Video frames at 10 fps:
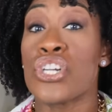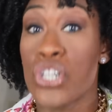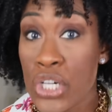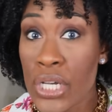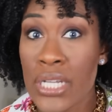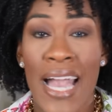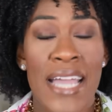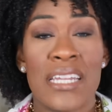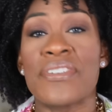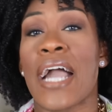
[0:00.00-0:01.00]
a good
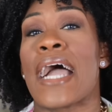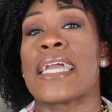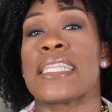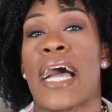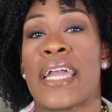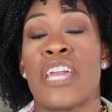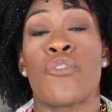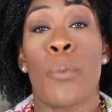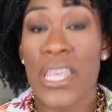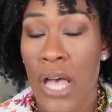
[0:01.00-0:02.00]
kind of guideline, if
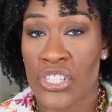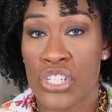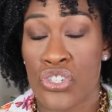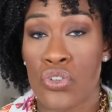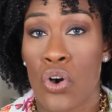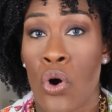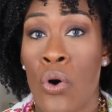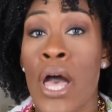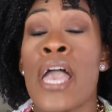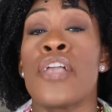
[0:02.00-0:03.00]
weight loss is your
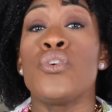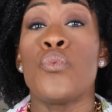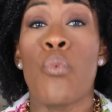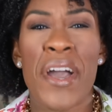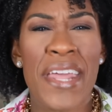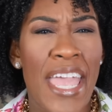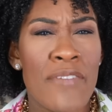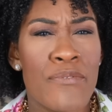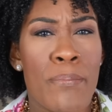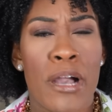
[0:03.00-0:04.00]
goal, you want to
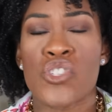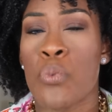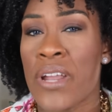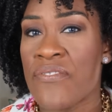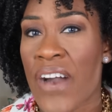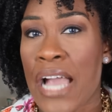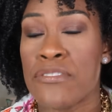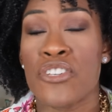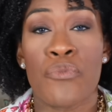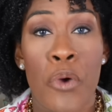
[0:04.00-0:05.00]
aim for about 25
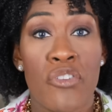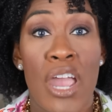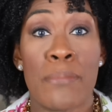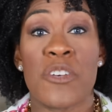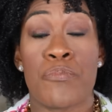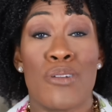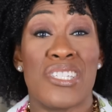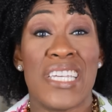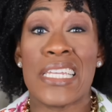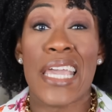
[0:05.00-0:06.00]
to 40 grams of
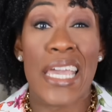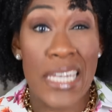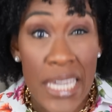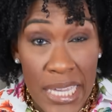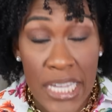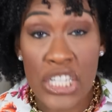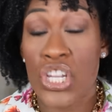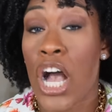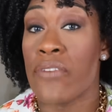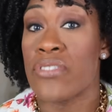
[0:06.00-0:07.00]
protein in each
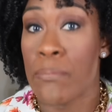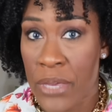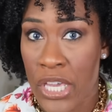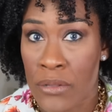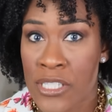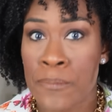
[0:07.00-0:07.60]
of the meals.